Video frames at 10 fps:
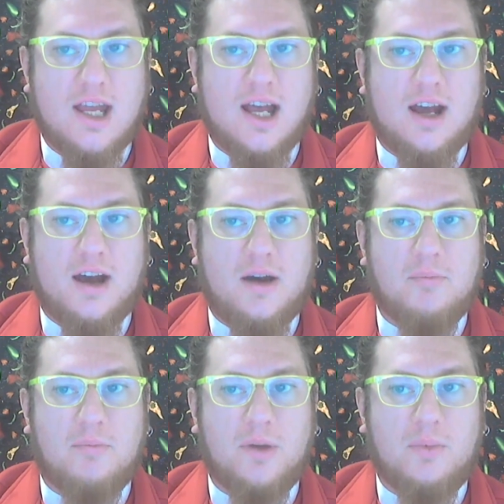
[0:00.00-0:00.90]
Um,
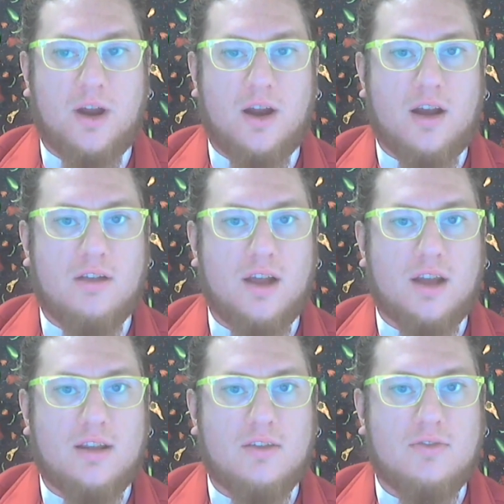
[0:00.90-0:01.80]
but we are a
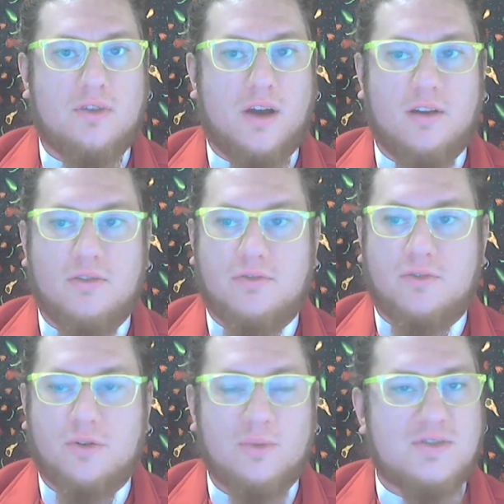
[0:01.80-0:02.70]
collective of
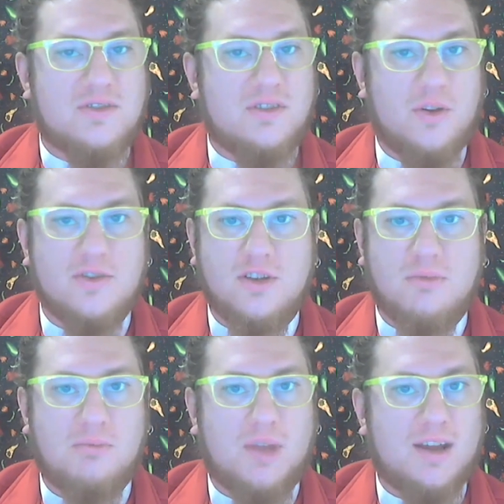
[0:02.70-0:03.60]
groups known as
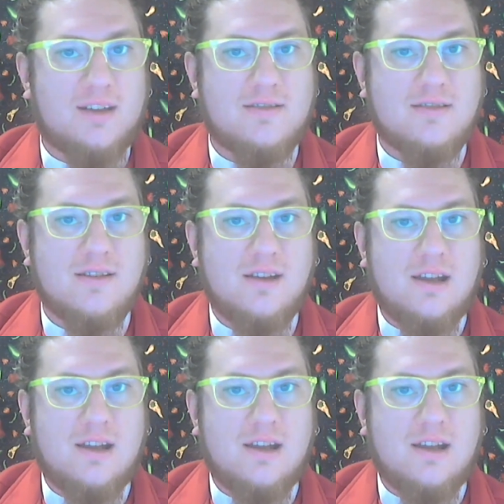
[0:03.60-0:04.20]
human beings,